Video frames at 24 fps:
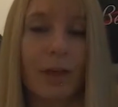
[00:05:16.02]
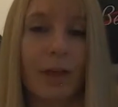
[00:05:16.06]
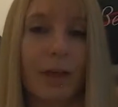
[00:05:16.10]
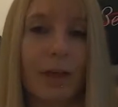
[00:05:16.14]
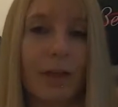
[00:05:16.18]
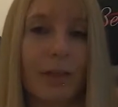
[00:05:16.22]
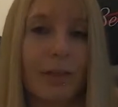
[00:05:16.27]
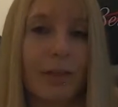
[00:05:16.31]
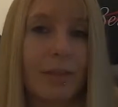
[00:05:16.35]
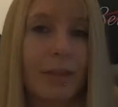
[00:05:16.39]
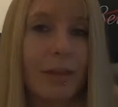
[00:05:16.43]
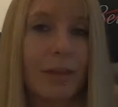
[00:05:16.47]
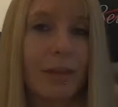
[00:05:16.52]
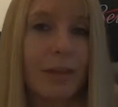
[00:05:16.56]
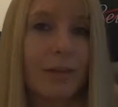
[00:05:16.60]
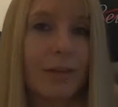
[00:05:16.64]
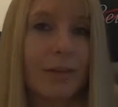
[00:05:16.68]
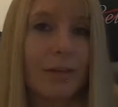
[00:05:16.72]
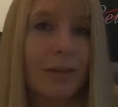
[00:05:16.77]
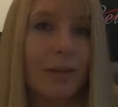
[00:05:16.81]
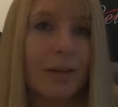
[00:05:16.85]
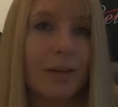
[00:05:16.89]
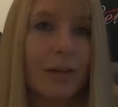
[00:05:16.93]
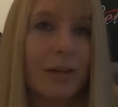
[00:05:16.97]
And
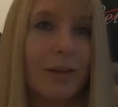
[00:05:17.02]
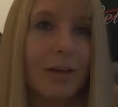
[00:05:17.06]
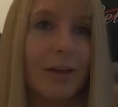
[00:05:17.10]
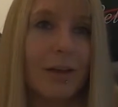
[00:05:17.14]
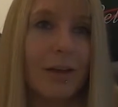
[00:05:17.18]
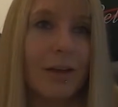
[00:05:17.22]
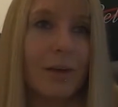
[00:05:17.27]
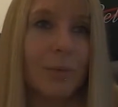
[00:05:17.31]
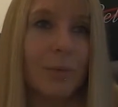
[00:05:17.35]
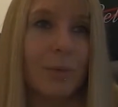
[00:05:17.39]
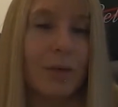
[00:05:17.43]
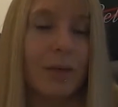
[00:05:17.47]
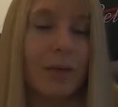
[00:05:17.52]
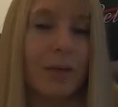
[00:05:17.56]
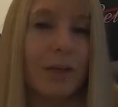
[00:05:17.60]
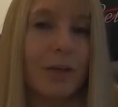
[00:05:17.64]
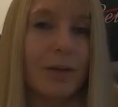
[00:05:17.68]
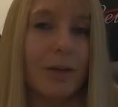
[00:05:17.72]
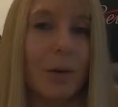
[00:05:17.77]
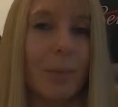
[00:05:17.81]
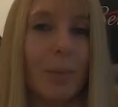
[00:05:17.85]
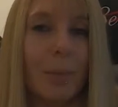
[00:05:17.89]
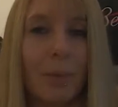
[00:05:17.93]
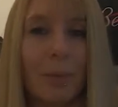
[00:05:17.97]
then we
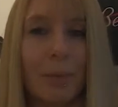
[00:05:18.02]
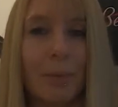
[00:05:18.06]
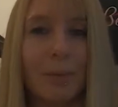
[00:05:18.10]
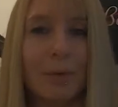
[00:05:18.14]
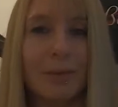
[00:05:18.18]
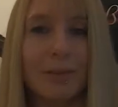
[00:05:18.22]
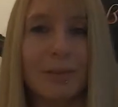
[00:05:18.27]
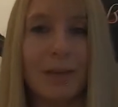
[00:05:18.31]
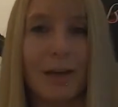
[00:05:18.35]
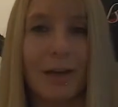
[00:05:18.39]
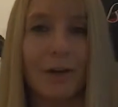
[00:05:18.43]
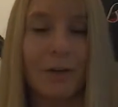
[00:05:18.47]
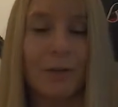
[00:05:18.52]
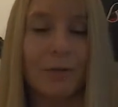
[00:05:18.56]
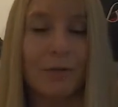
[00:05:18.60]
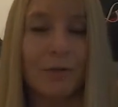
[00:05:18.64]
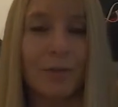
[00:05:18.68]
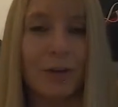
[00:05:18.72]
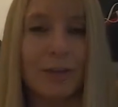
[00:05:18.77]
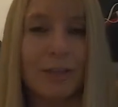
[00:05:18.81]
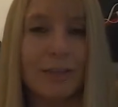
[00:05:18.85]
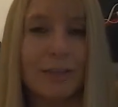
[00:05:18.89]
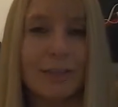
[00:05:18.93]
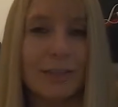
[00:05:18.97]
got my mum and dad on
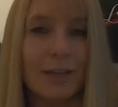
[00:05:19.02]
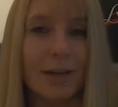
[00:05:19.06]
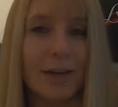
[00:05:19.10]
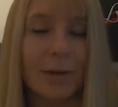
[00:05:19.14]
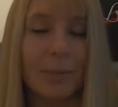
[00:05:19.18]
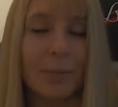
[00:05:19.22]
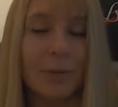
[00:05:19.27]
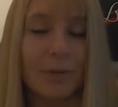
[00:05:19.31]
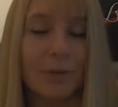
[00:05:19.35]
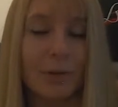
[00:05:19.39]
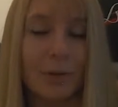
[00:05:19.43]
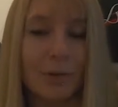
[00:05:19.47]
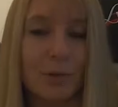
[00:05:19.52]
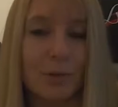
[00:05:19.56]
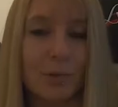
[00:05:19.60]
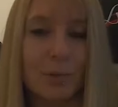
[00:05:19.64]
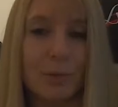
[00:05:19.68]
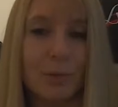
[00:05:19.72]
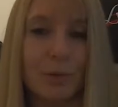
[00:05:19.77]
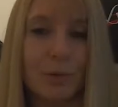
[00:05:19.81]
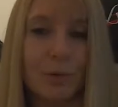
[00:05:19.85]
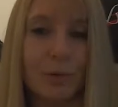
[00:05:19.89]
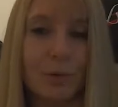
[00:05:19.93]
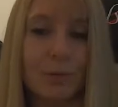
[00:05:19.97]
FaceTime in the
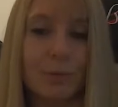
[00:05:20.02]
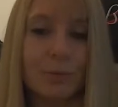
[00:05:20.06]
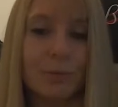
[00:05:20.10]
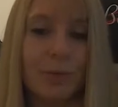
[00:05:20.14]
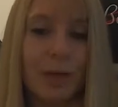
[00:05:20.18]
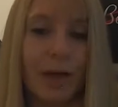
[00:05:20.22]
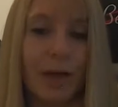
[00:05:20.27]
hospital,